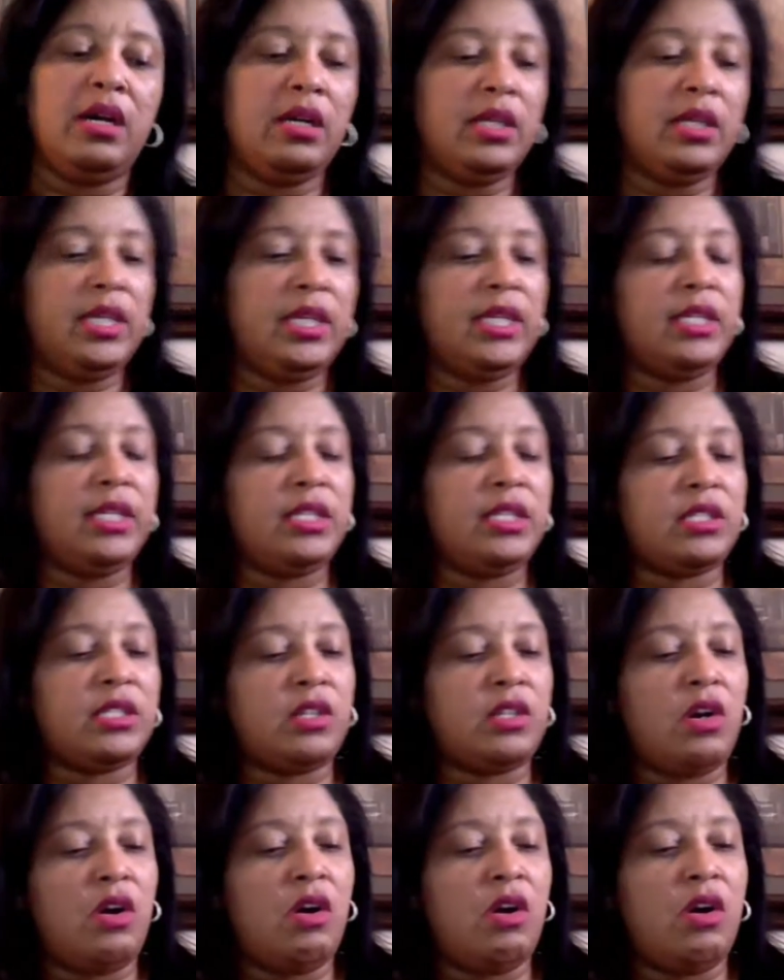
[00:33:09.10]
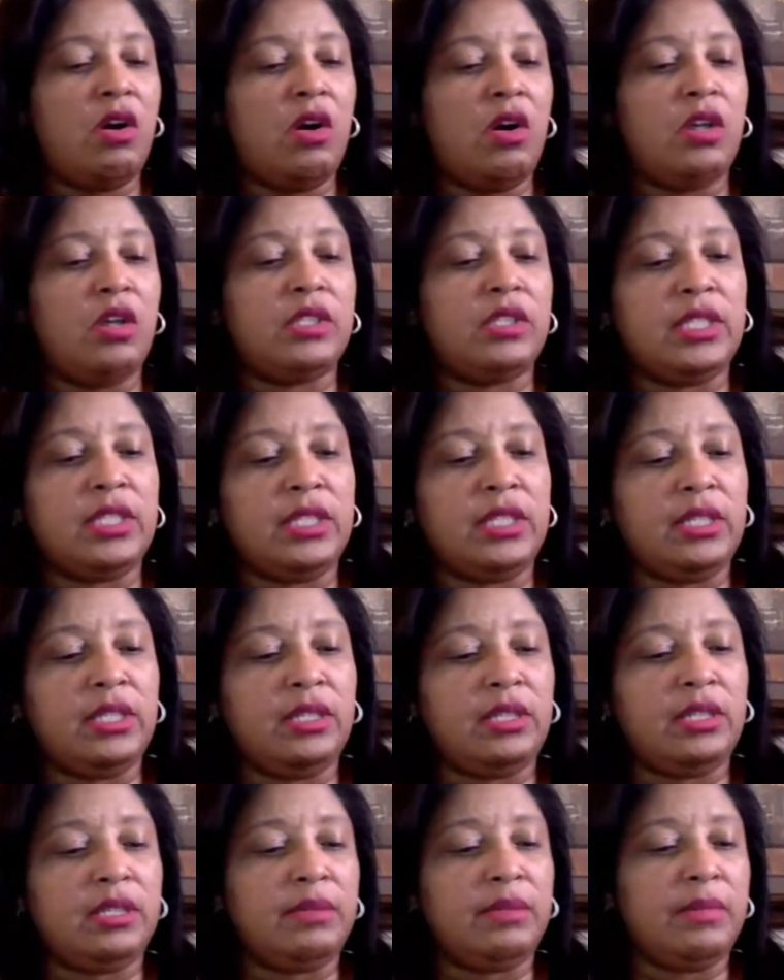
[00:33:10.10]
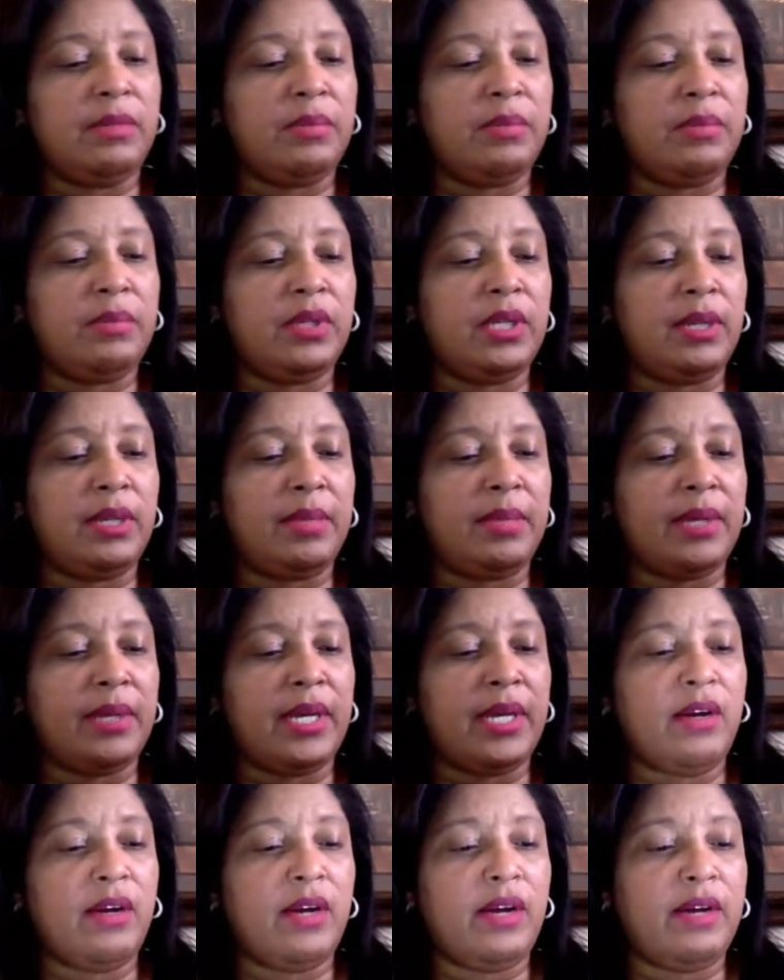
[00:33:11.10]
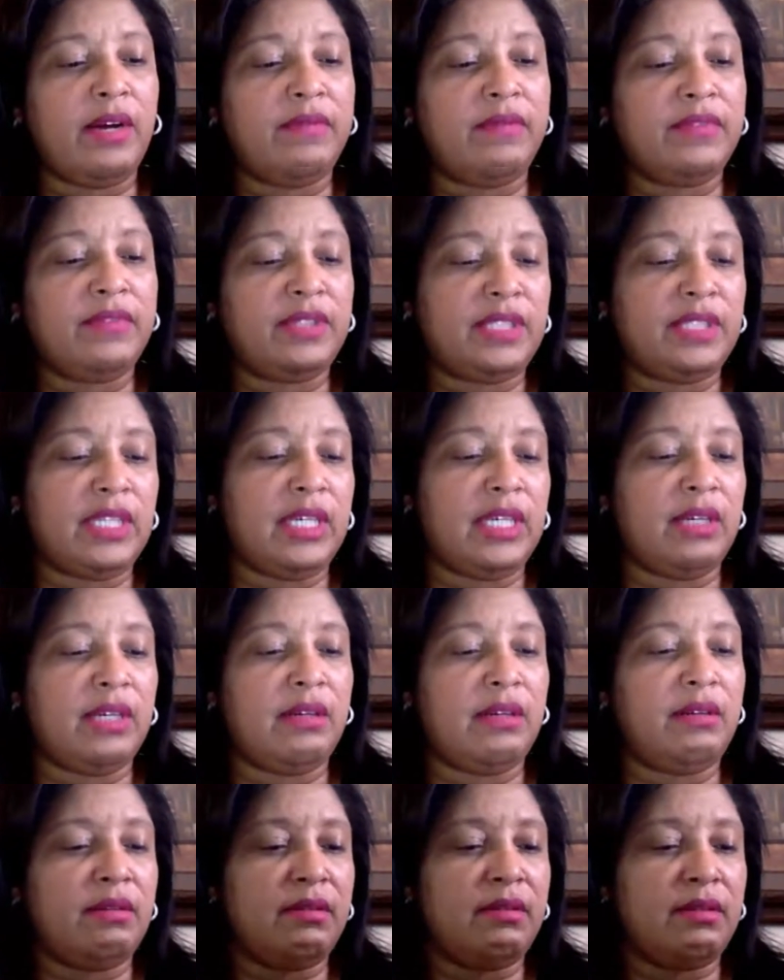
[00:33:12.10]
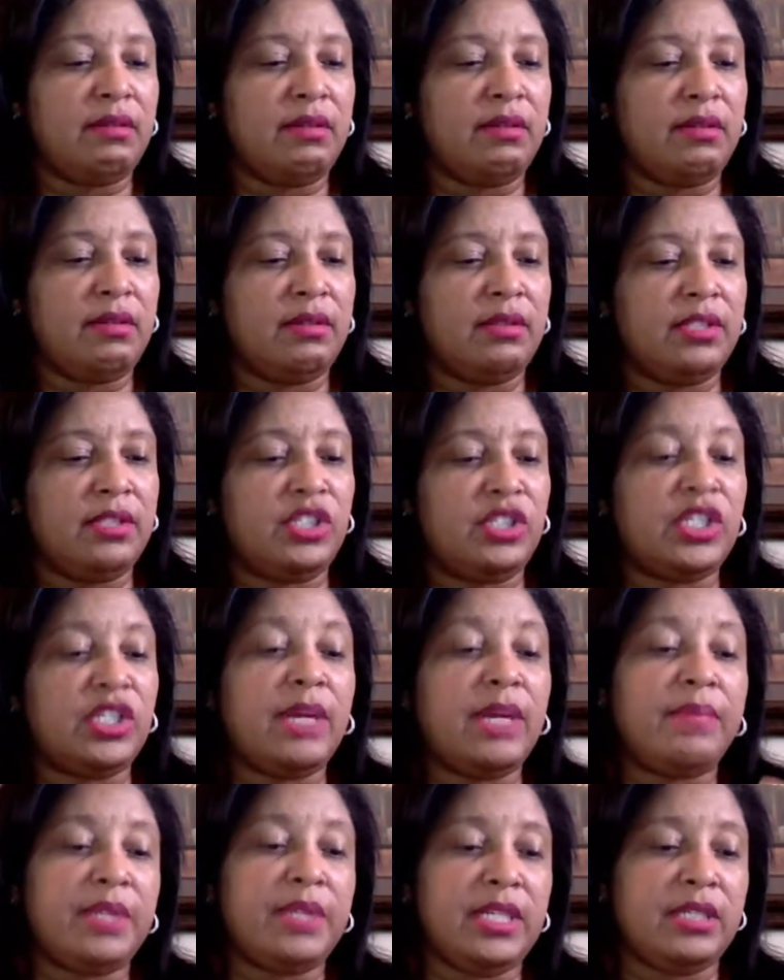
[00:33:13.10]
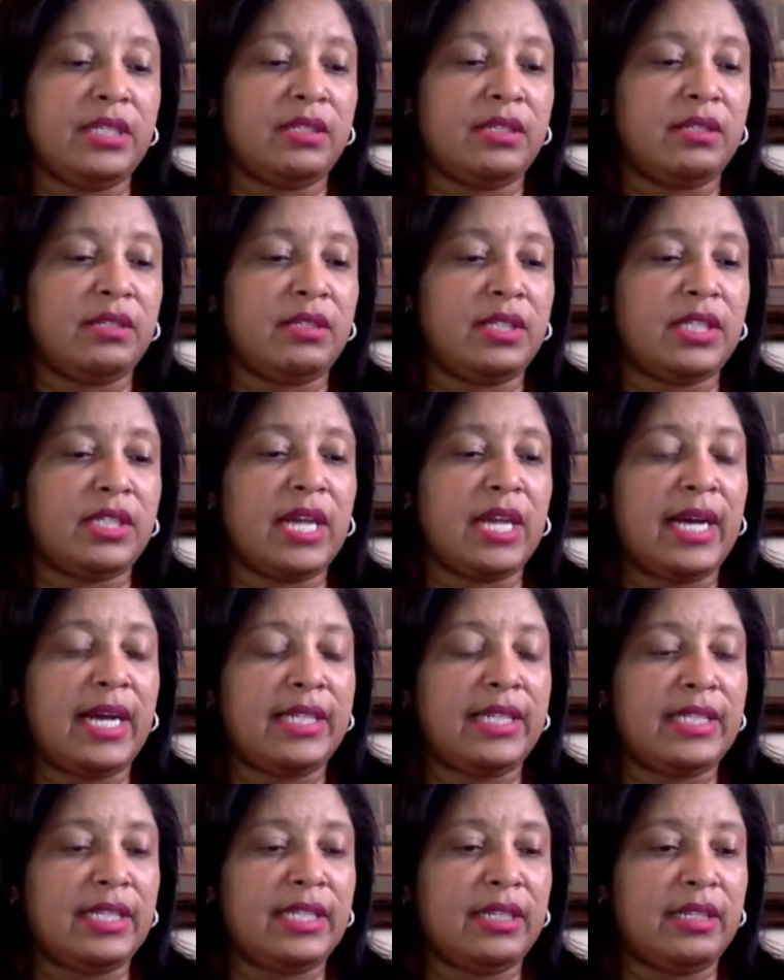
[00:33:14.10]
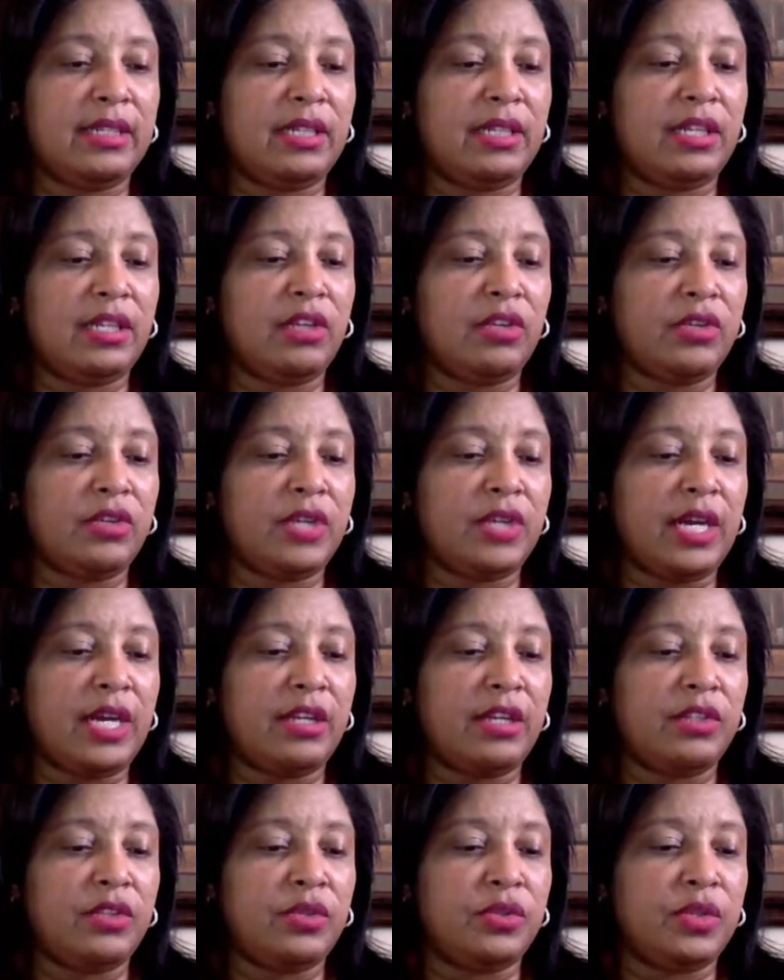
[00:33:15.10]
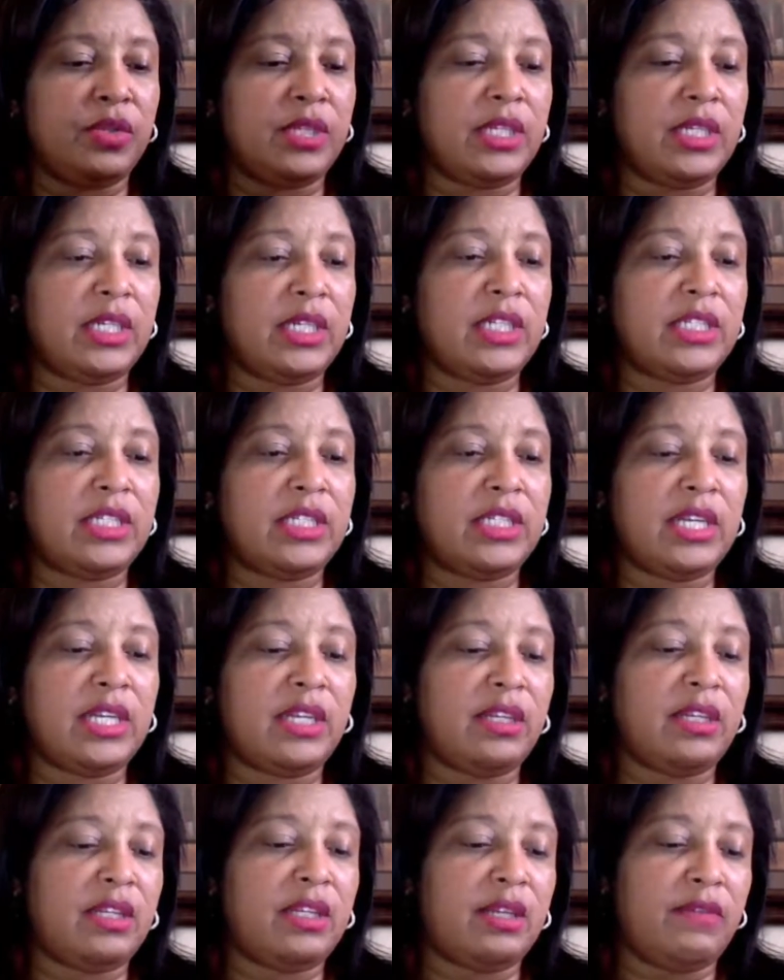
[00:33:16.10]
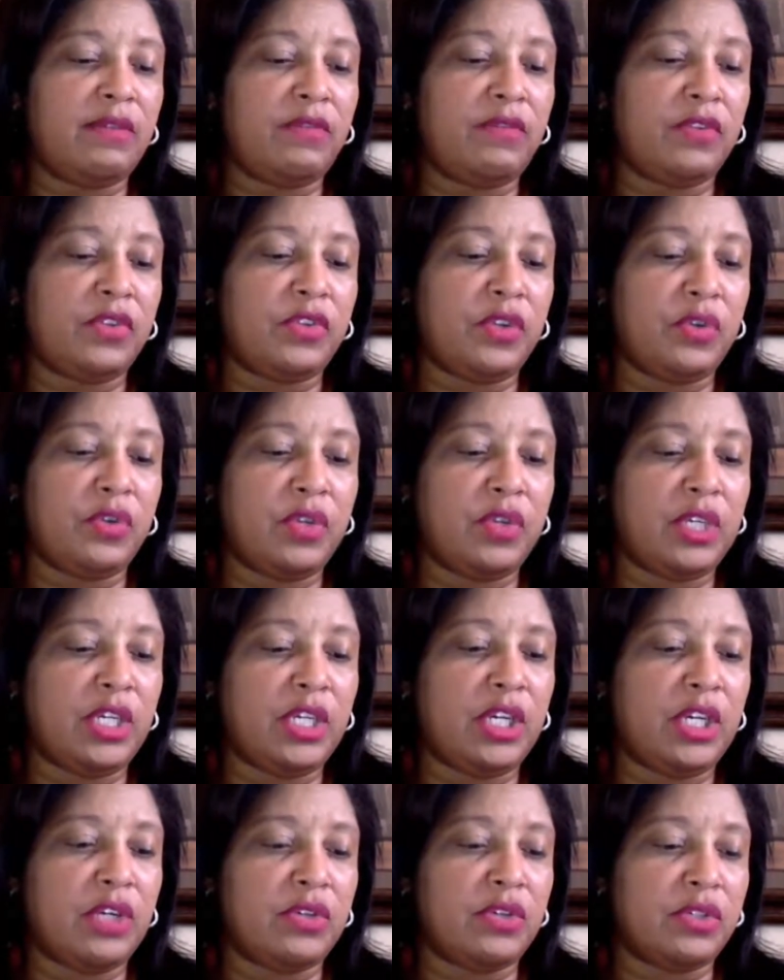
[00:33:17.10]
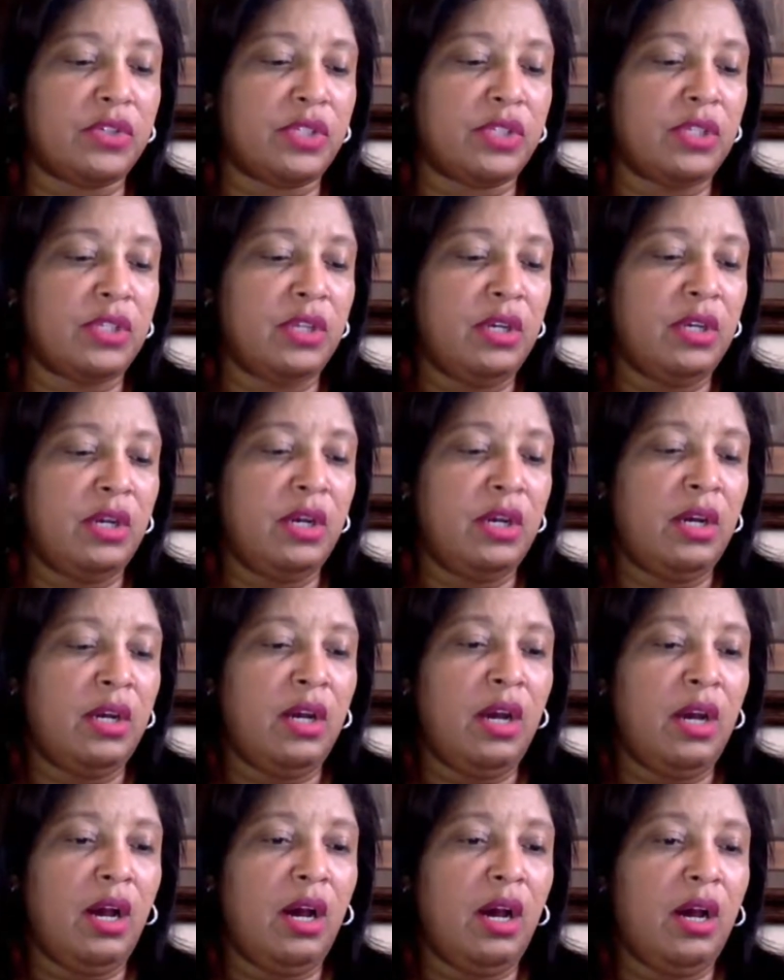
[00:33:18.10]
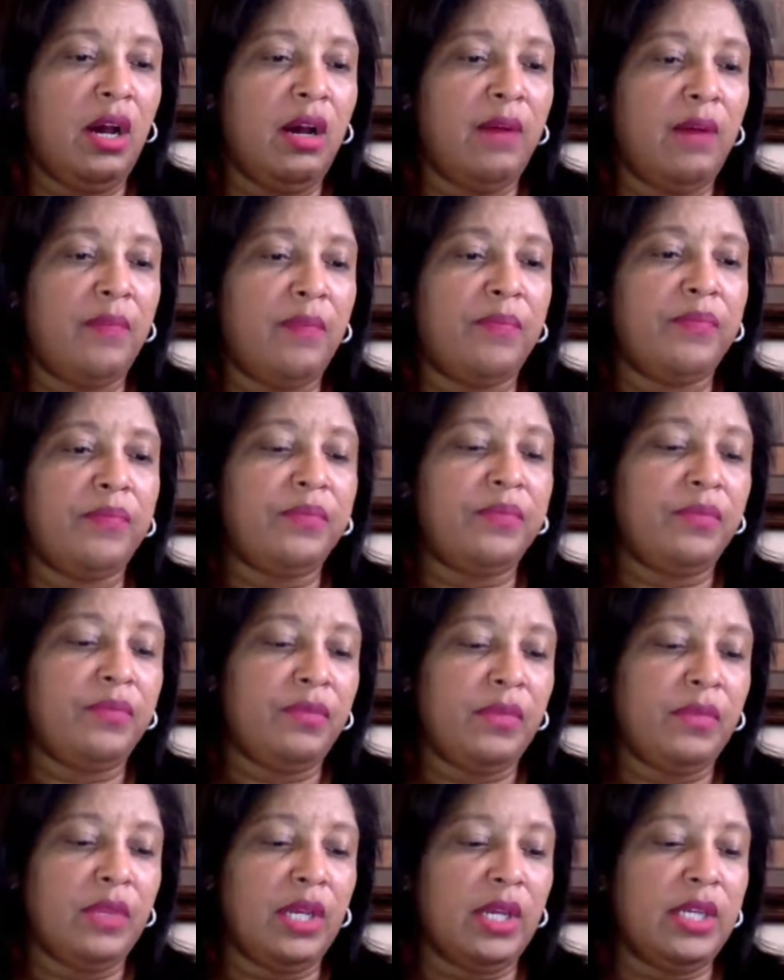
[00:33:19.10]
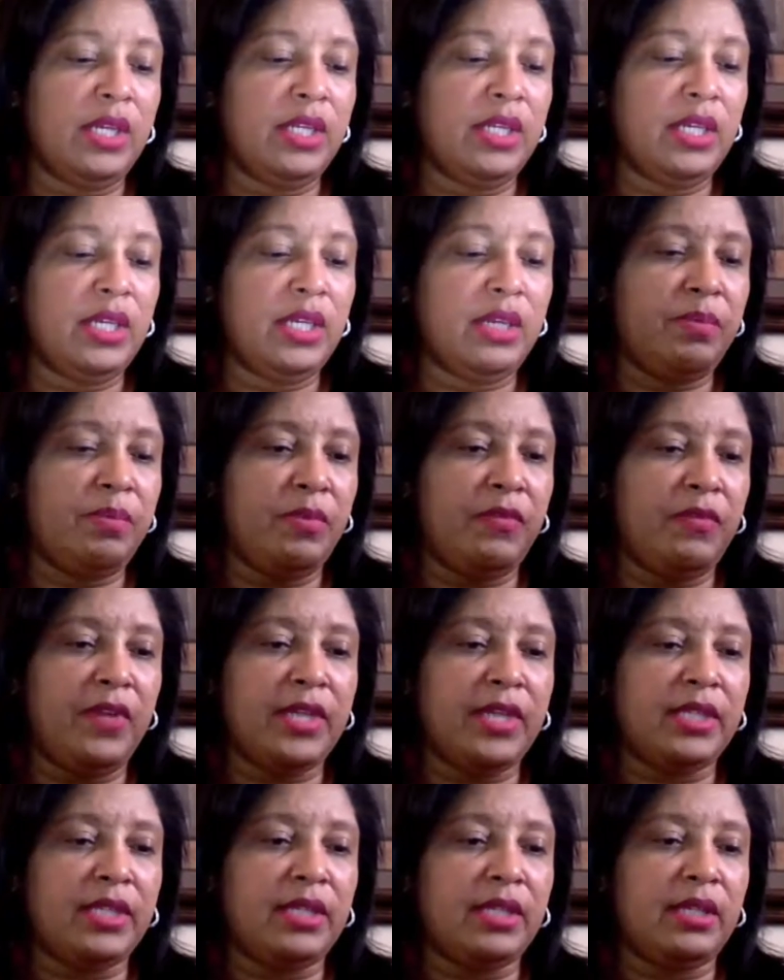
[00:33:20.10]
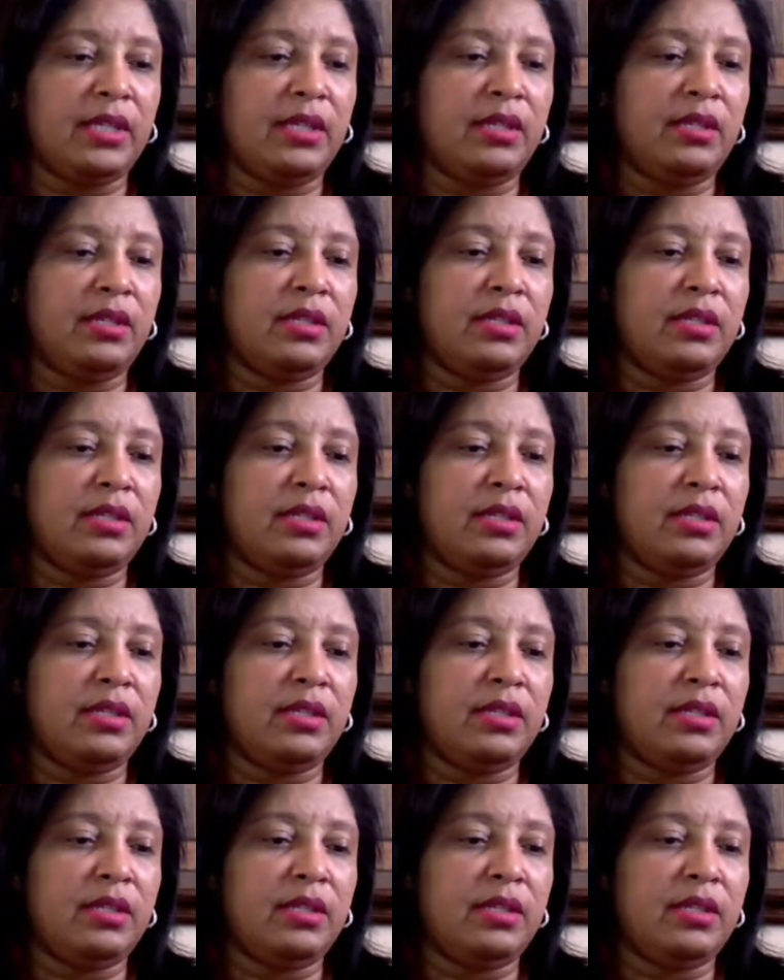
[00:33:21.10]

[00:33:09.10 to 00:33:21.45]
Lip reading: It is called let me pull it up. I can't have to say it. It's Japanese. This guy did it. He learned how to do it and he studied it for 30 years. And then he perfected it.